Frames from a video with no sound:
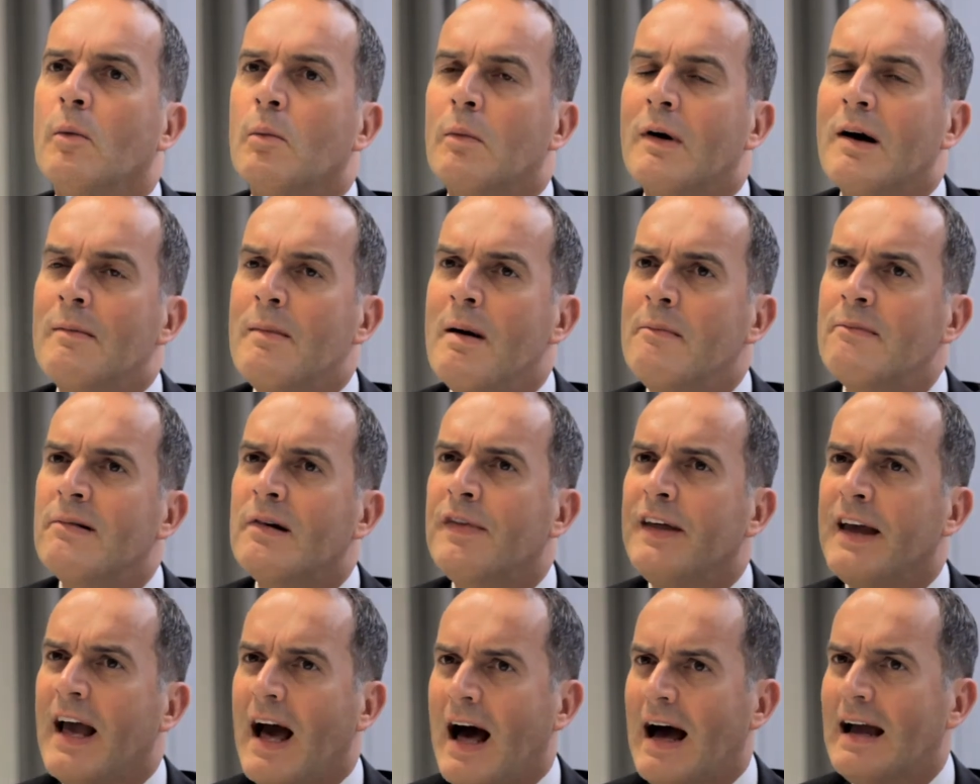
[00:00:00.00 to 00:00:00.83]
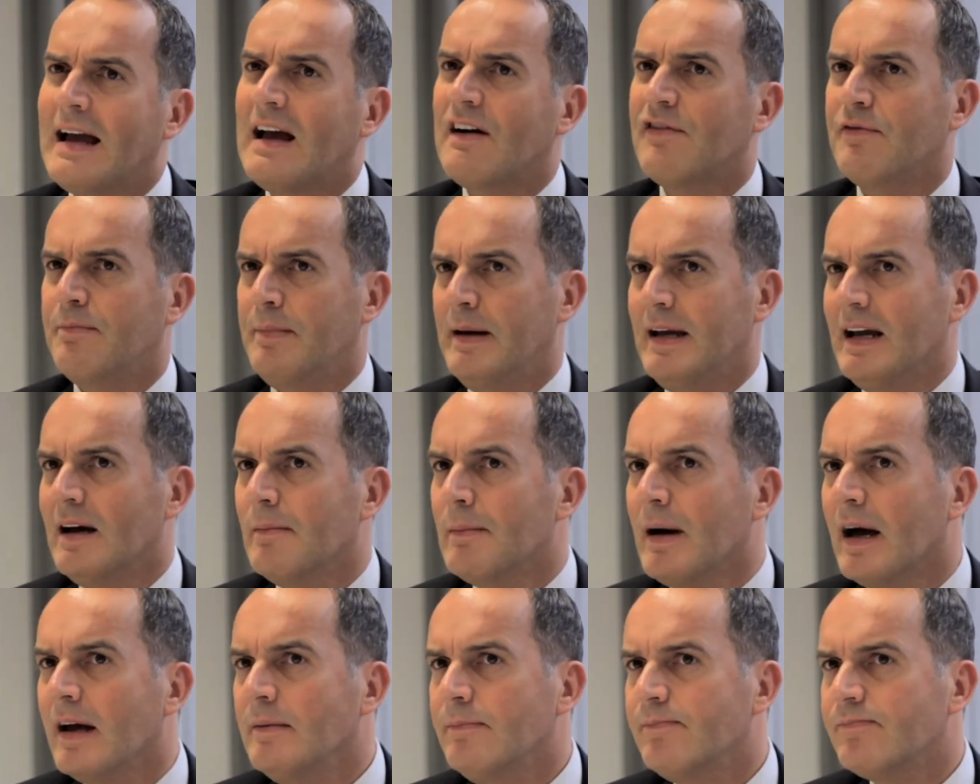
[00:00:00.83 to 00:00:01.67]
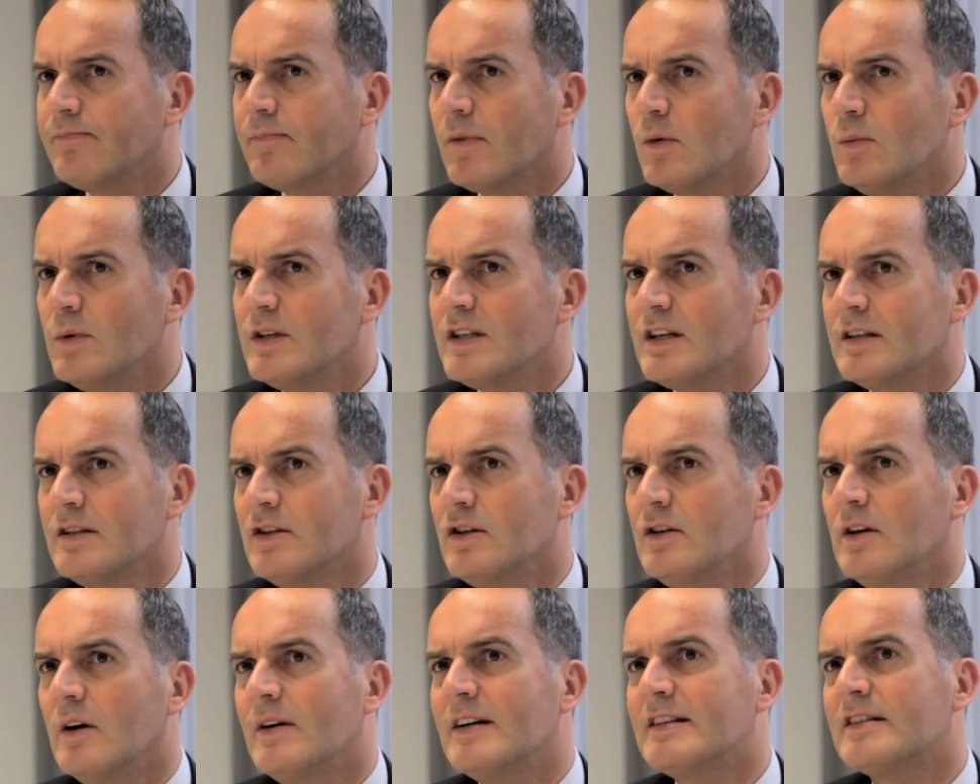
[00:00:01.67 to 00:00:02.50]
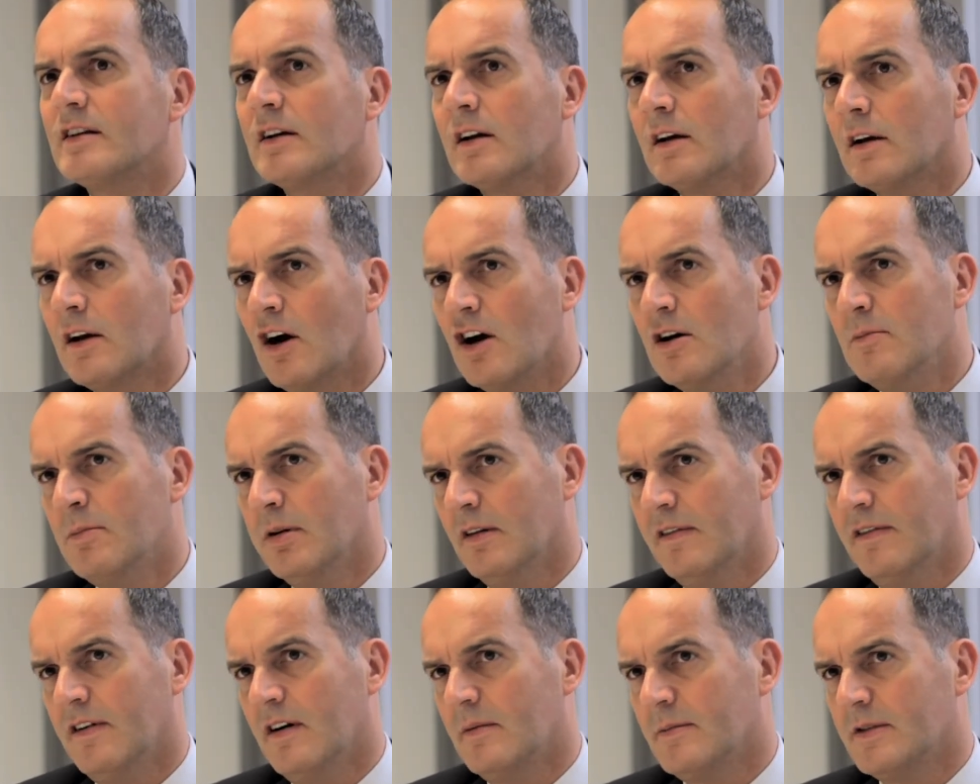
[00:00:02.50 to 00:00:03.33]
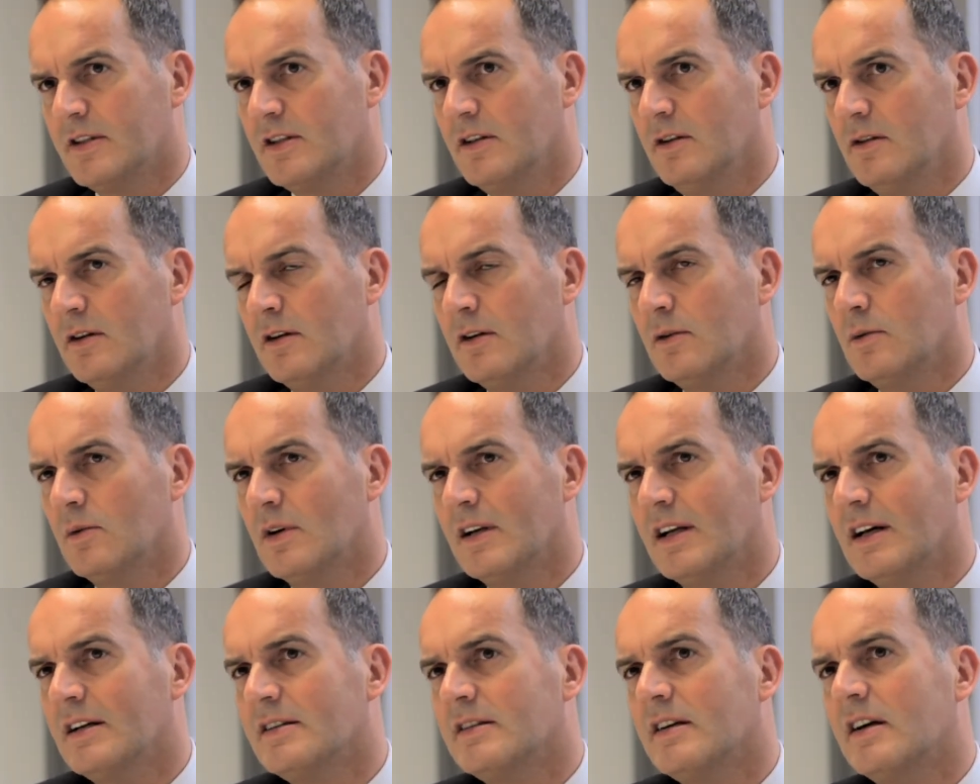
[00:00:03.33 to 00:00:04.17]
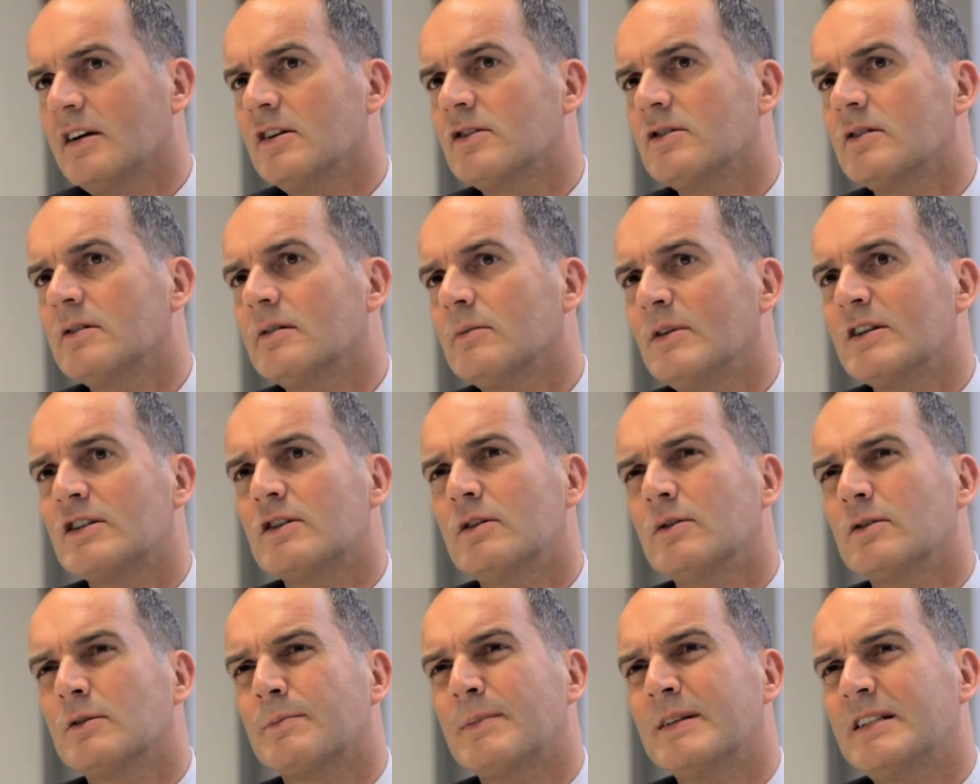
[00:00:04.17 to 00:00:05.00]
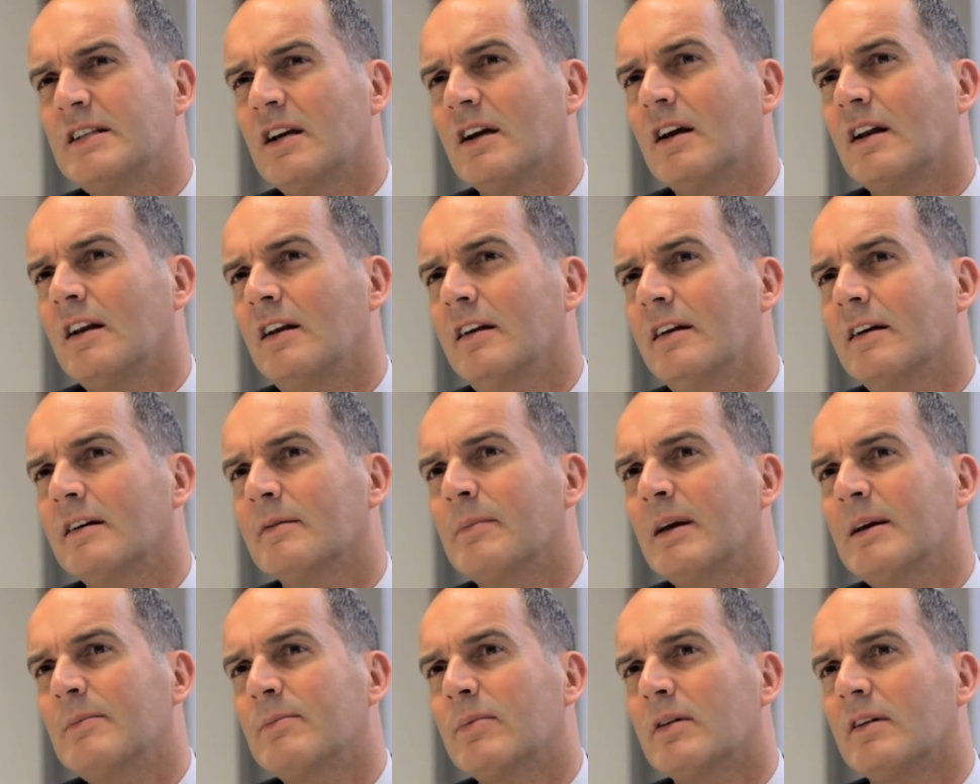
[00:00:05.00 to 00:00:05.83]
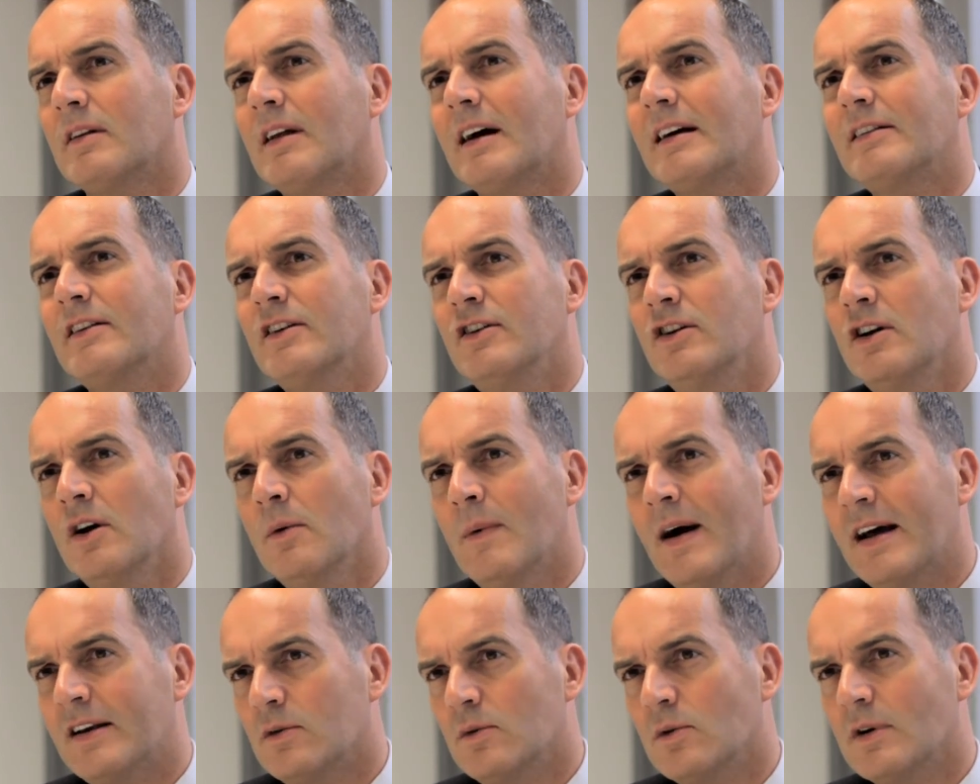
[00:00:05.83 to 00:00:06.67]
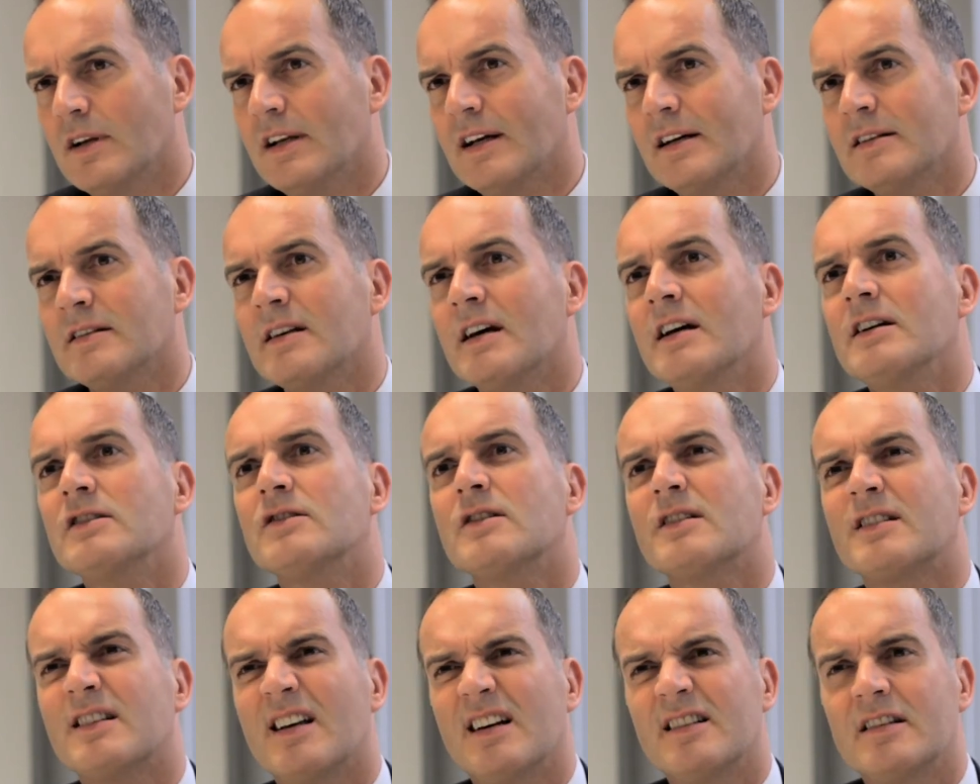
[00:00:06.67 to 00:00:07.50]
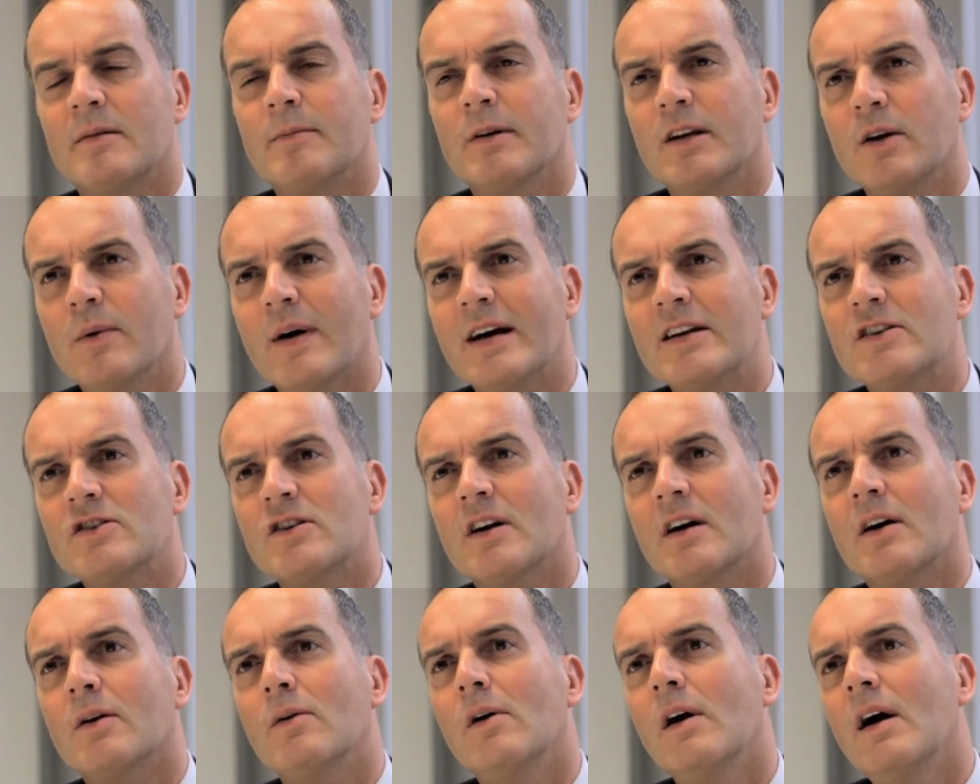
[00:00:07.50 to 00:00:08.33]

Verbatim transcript: We're a member of the IFPMA, which, as you know, is the global pharmaceutical organisation, which looks particularly at people like the UN organisations like WHO.